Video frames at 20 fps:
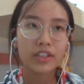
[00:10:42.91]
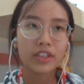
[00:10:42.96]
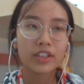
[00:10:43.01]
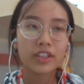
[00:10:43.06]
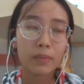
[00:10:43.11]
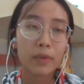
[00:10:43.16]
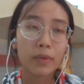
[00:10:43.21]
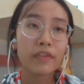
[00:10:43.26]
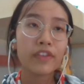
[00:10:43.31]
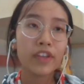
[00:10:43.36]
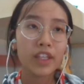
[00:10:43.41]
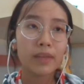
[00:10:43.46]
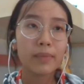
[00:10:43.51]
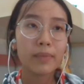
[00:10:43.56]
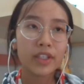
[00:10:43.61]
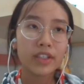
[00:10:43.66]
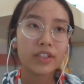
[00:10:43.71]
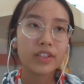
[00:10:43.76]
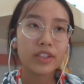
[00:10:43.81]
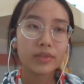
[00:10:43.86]
some of
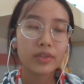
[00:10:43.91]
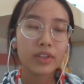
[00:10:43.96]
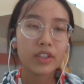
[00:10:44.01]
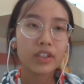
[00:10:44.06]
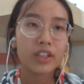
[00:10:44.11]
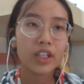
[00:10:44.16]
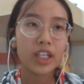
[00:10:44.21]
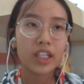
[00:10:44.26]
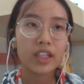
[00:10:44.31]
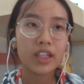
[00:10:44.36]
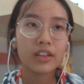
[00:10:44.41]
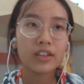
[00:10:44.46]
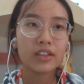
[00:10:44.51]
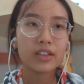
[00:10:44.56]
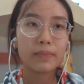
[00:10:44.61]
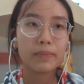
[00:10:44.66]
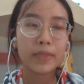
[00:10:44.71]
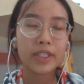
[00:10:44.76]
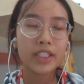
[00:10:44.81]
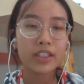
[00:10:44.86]
Vietnamese student
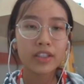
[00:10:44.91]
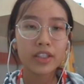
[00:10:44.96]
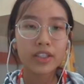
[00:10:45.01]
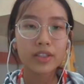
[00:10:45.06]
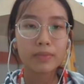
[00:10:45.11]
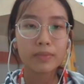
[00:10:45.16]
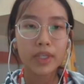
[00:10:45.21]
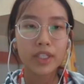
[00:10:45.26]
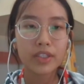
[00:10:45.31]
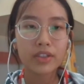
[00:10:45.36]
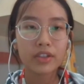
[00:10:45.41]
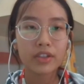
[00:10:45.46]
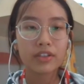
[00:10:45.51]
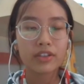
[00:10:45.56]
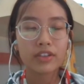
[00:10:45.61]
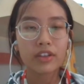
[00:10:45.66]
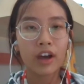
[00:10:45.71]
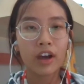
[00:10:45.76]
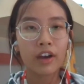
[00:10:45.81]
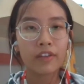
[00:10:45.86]
in business
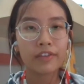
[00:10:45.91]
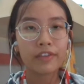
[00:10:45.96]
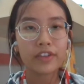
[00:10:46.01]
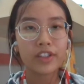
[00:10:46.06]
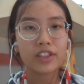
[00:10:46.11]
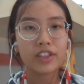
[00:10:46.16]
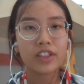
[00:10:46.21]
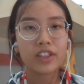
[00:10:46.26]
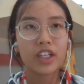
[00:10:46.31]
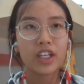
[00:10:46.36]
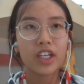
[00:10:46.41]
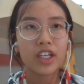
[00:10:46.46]
majors often